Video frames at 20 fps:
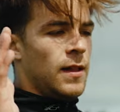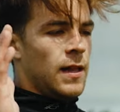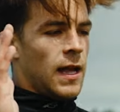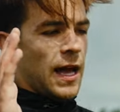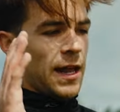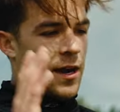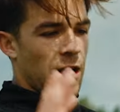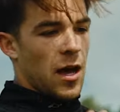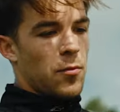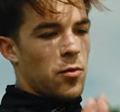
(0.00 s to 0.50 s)

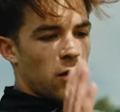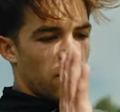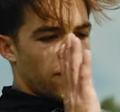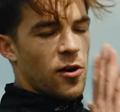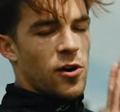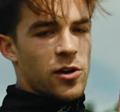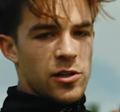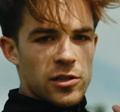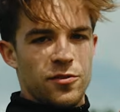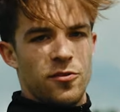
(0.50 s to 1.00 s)
and a lot more
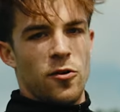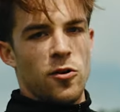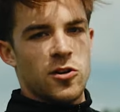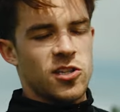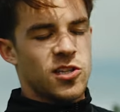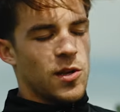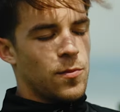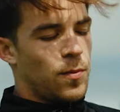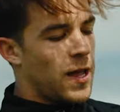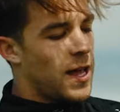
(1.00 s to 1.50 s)
vertical
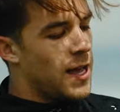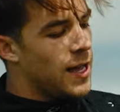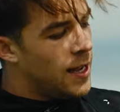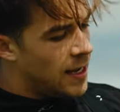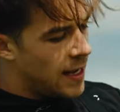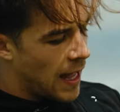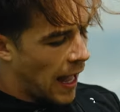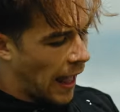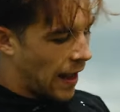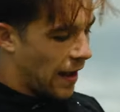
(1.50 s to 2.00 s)
forces at play.
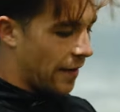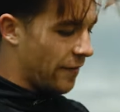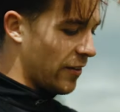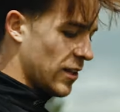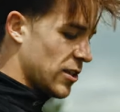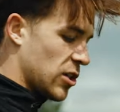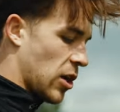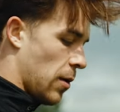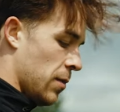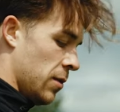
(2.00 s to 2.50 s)

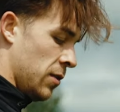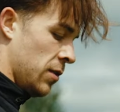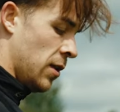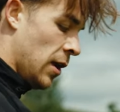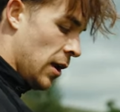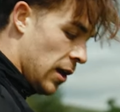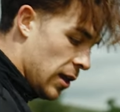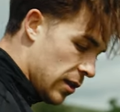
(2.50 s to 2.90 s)
Everything's coming